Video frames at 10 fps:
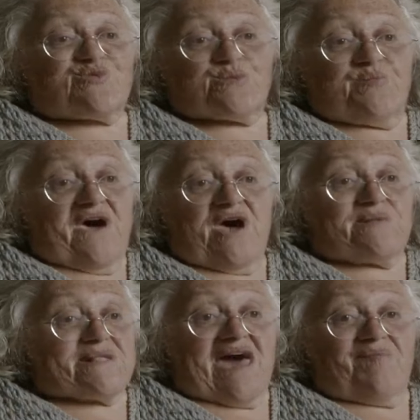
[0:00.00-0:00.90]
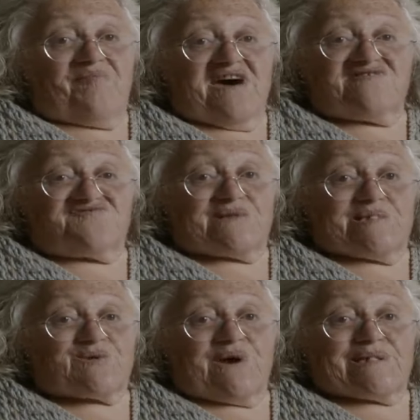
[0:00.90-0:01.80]
called the Parents' Campaign for
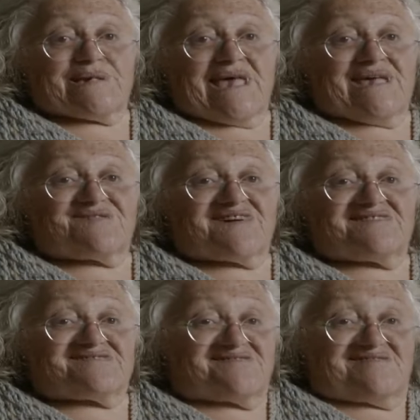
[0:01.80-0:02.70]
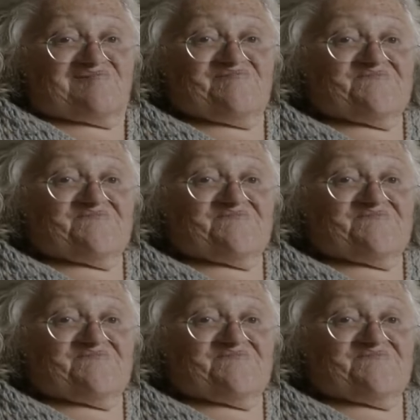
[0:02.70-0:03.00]
Integrated Education.